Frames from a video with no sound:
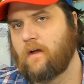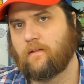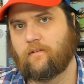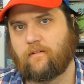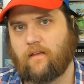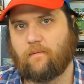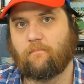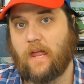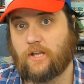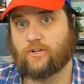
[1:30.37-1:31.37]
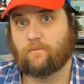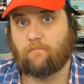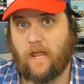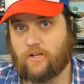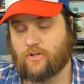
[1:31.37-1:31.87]
this is a major,
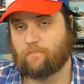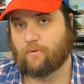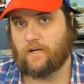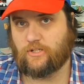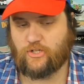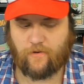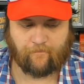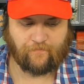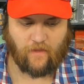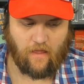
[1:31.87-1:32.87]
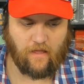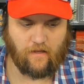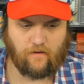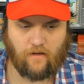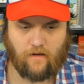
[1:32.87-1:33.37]
major breach
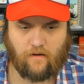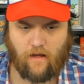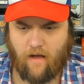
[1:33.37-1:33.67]
and uh,